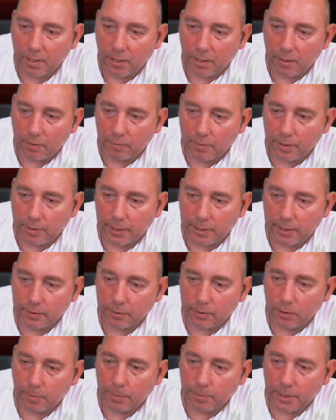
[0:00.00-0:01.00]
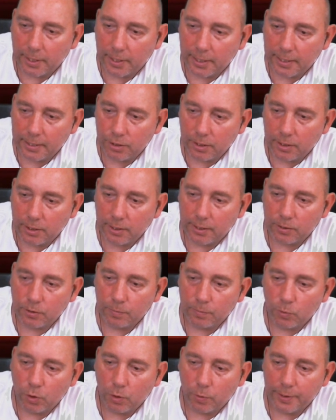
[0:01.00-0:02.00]
Right, come on guys, you can get some
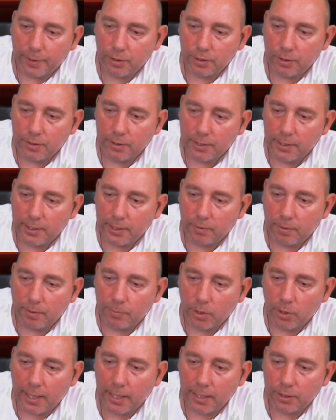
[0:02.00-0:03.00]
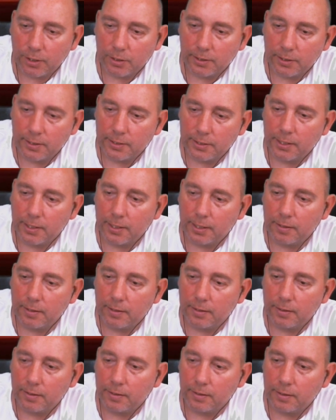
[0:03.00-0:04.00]
more questions in here. I'm not actually seeing
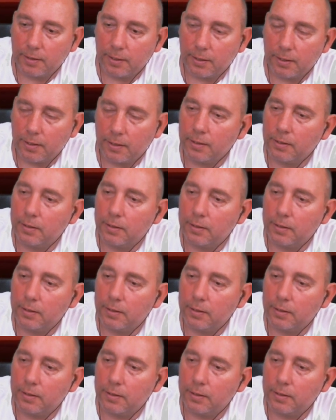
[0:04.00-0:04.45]
anything